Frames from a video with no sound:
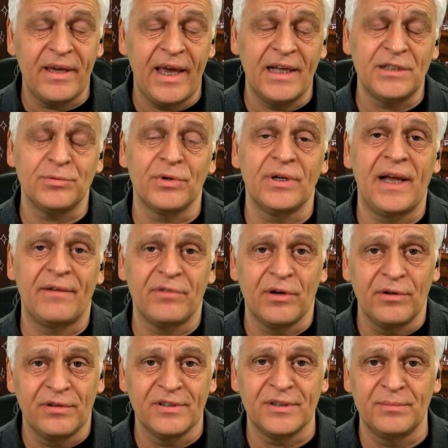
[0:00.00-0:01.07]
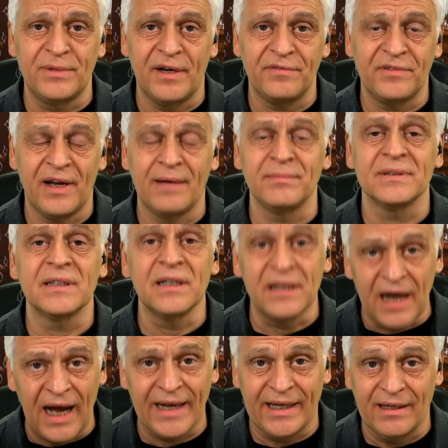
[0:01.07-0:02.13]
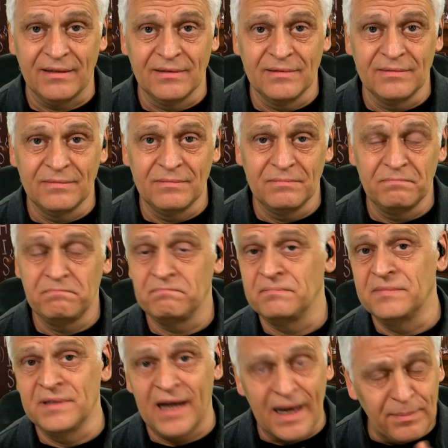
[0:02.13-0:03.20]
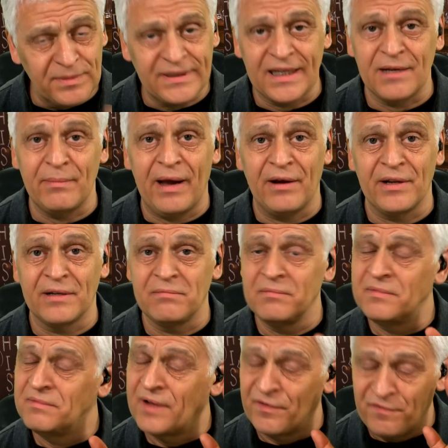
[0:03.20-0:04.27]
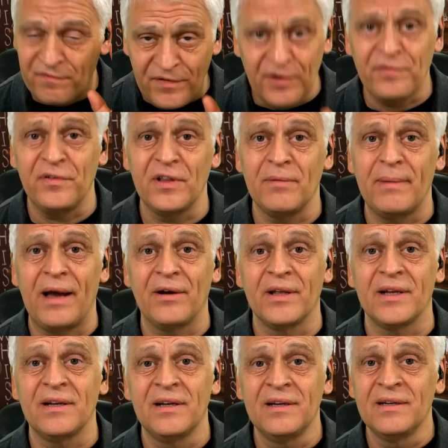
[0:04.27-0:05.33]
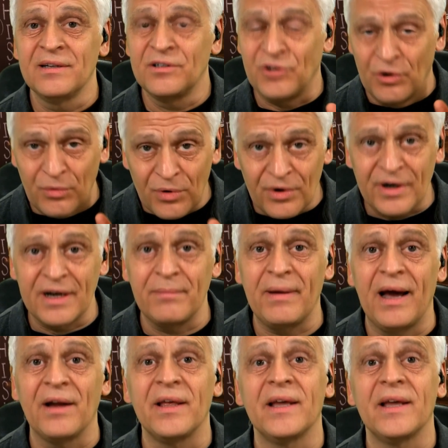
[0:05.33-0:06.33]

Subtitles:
We're going to have to go through some tough times. Got it. Not upset about it, not fearful about it. Don't worry about it.